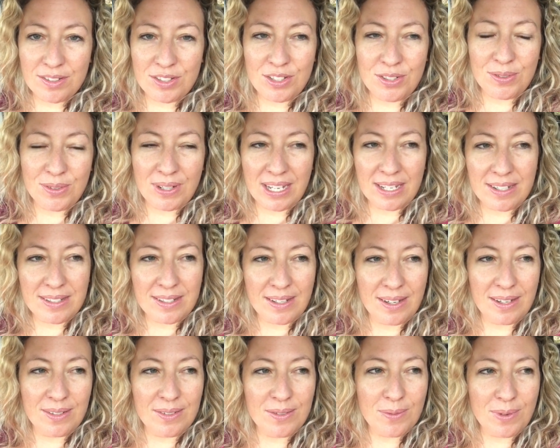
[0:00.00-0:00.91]
to get
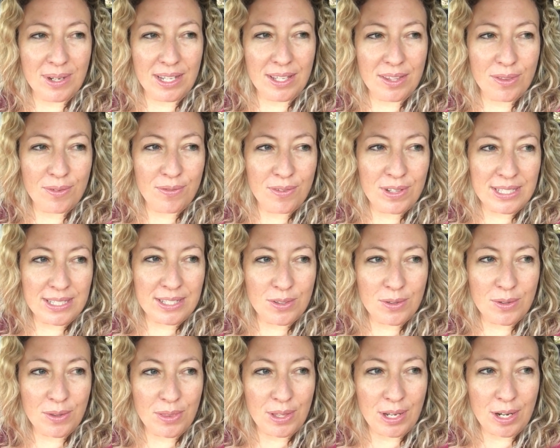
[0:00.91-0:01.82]
done with
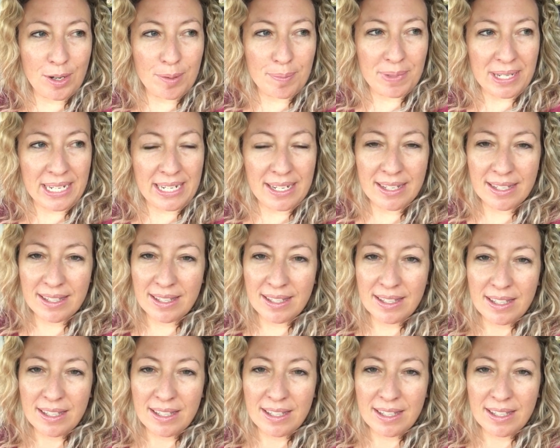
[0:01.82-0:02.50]
physical therapy.